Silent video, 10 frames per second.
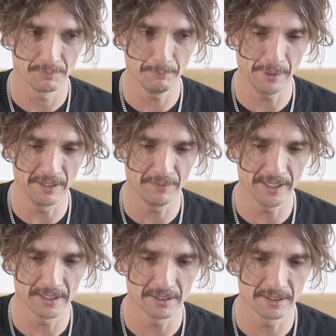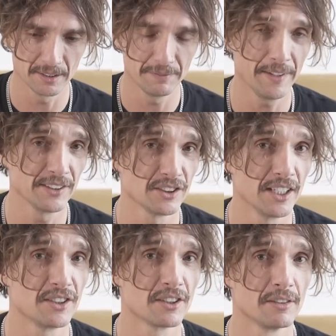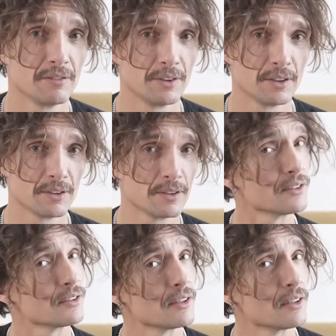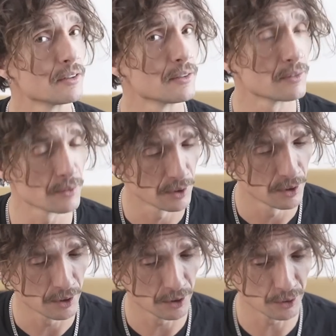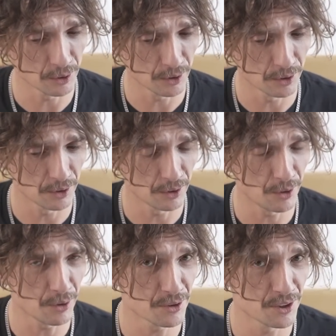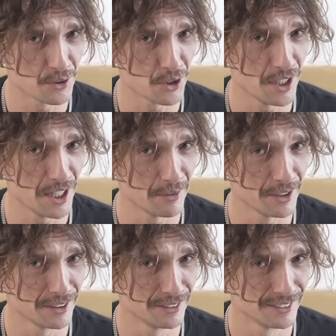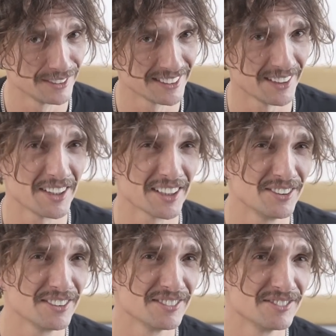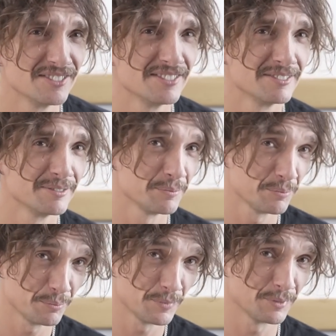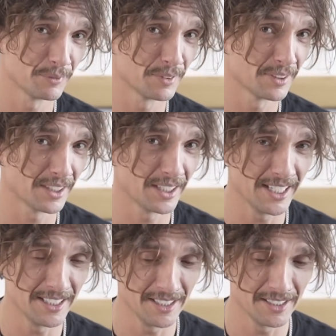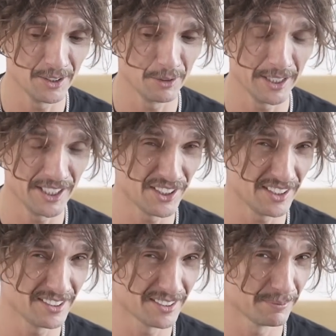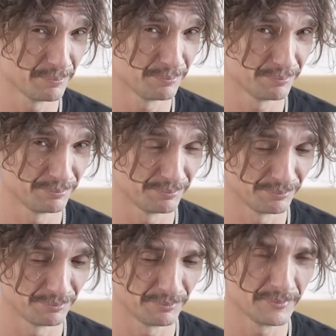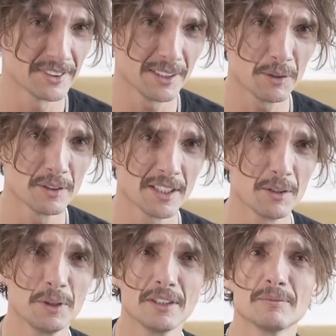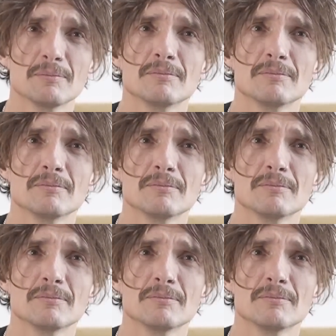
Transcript: may have had a fascination for an octogenarian. Is that what they're called? A lady in her 80s? Is that the word?